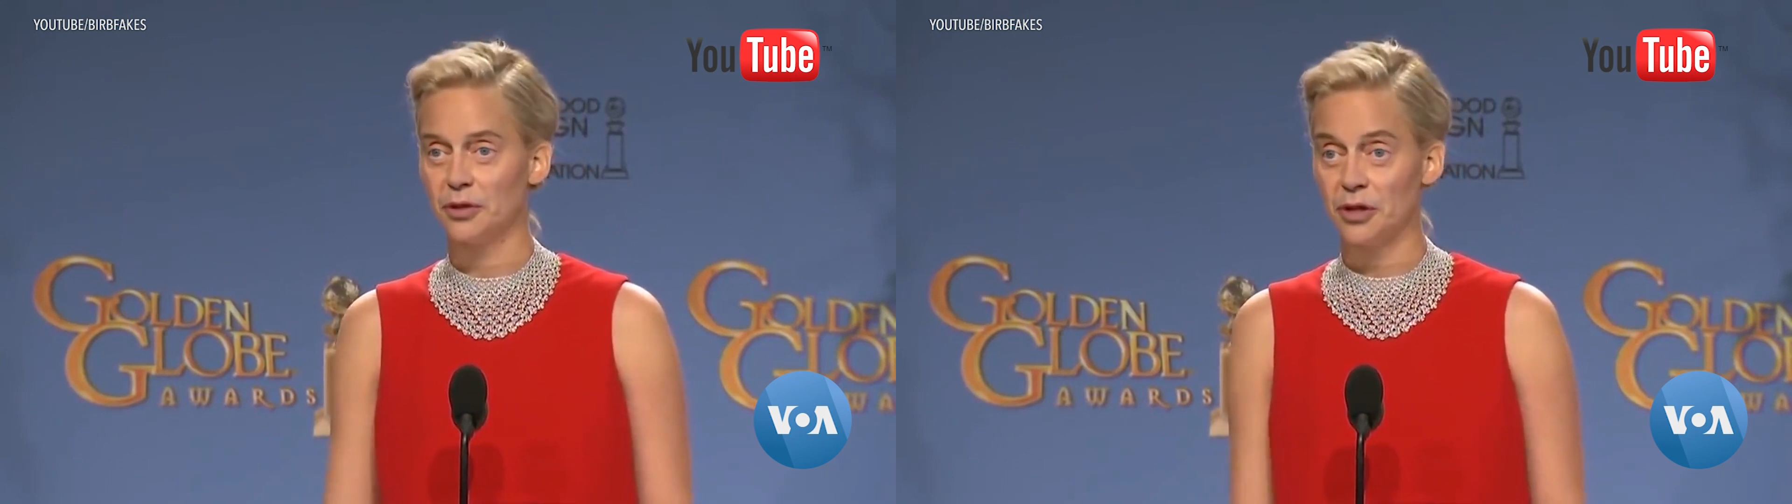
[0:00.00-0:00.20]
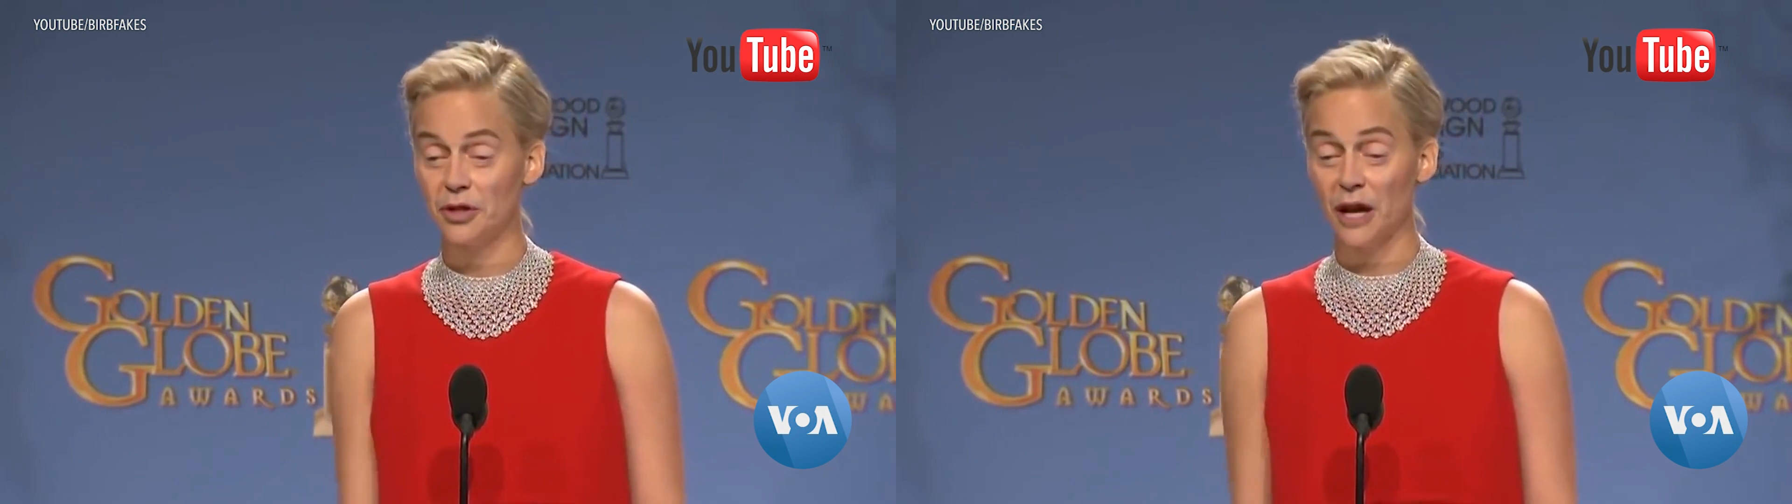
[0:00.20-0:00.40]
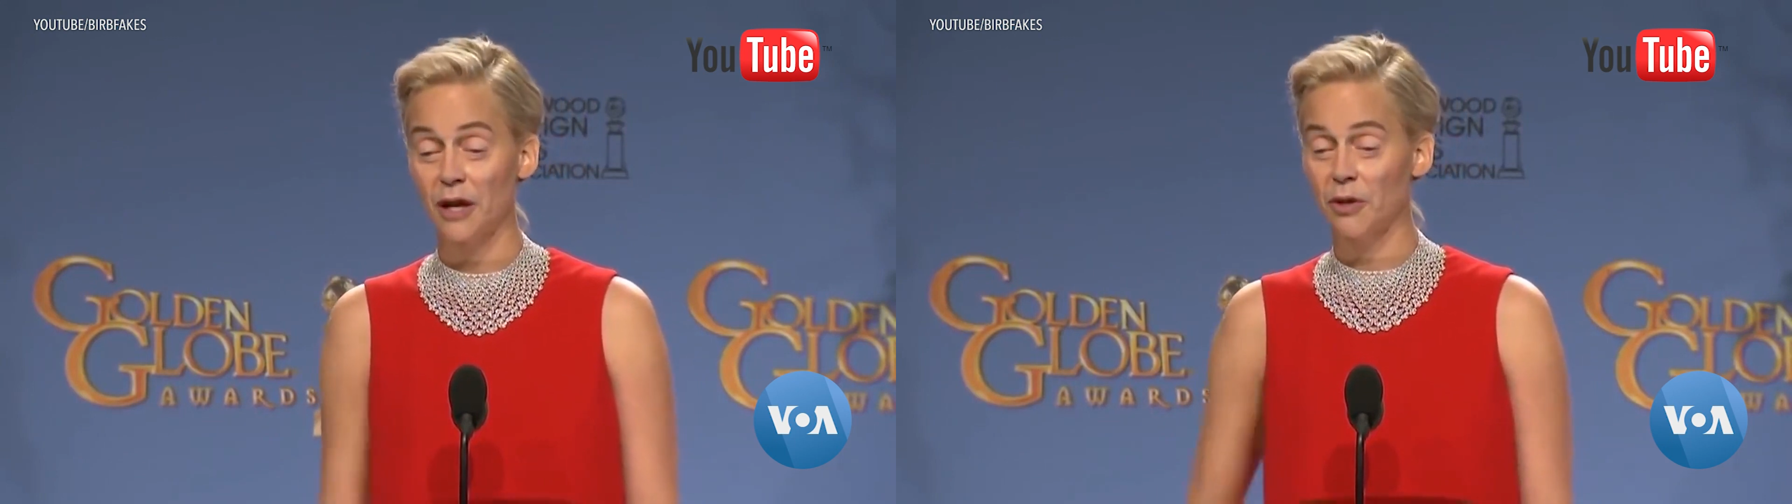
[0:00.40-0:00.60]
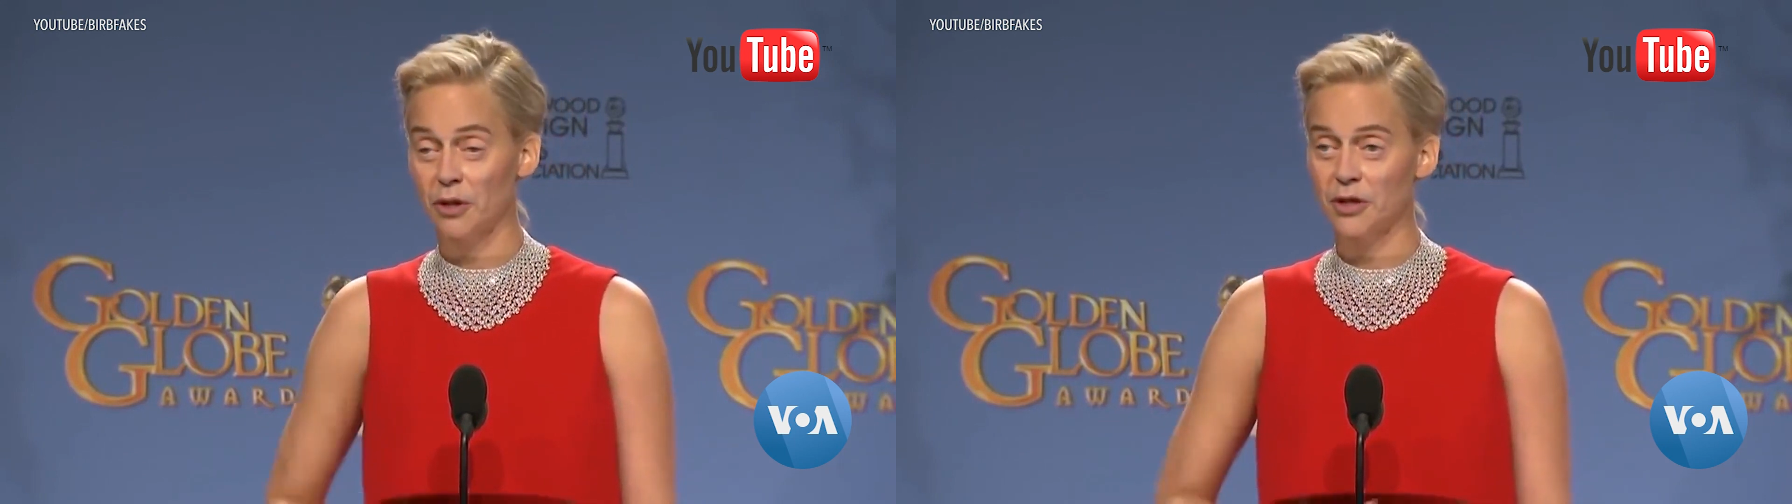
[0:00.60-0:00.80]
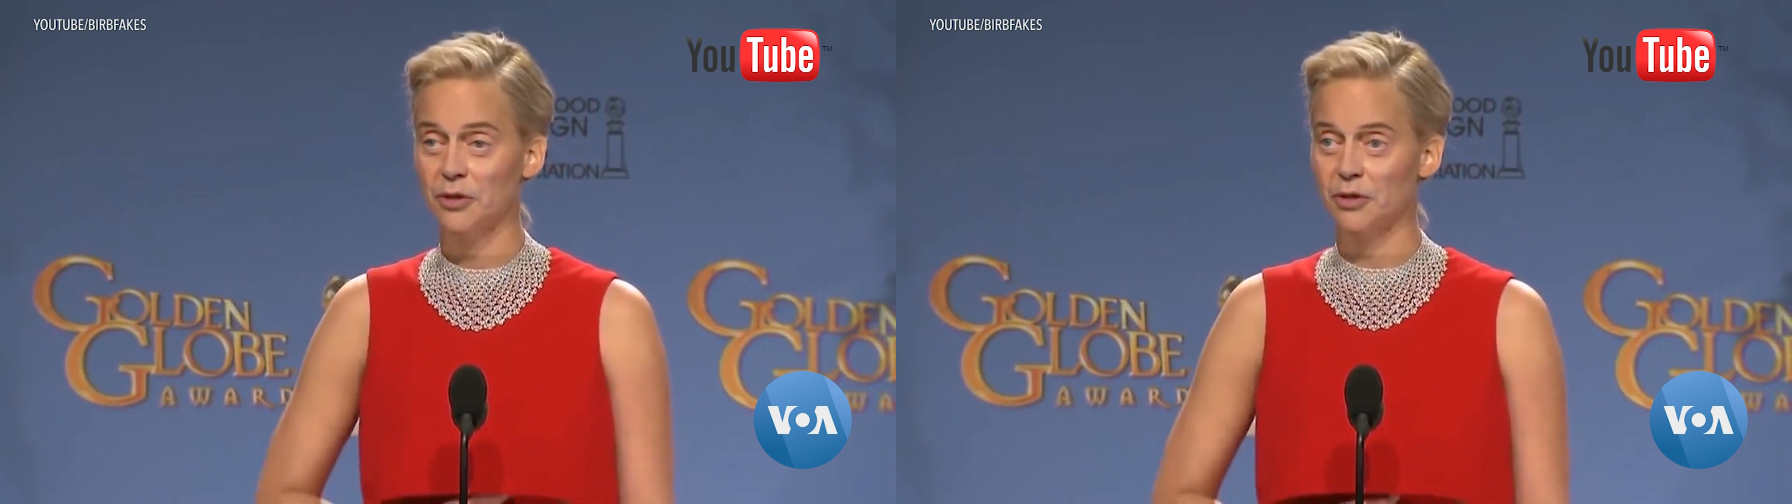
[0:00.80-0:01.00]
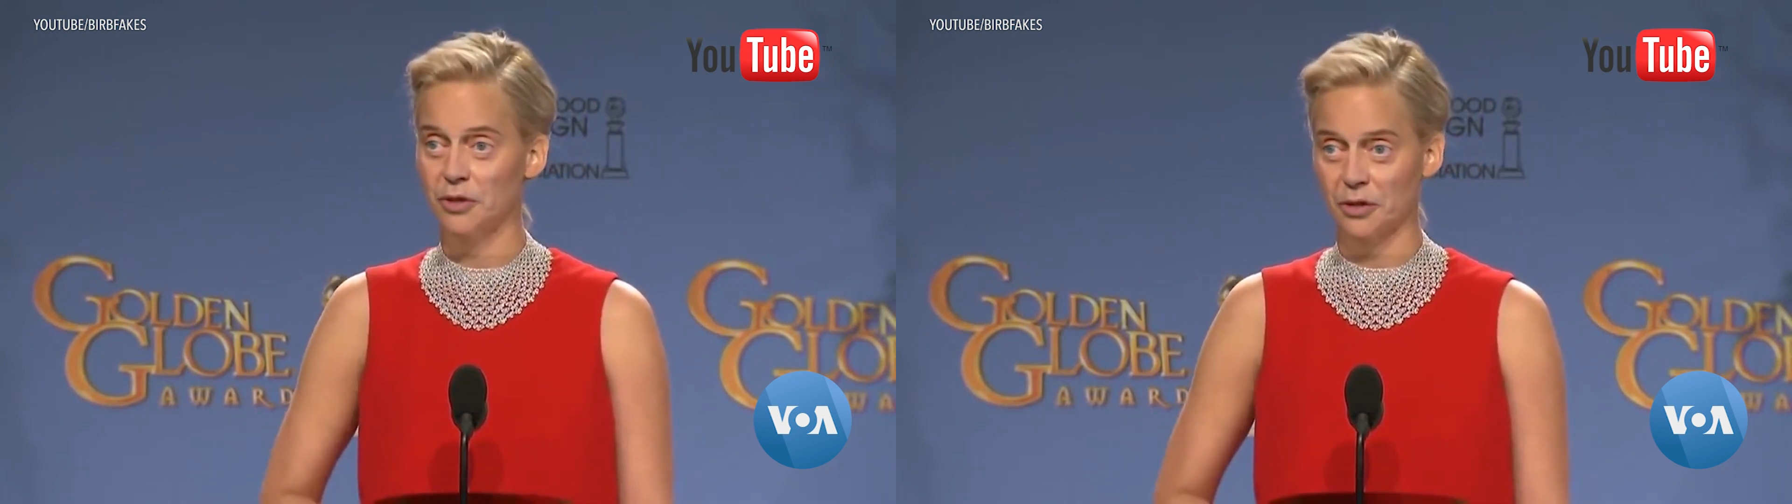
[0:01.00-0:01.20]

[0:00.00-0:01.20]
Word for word: was just, I, this was.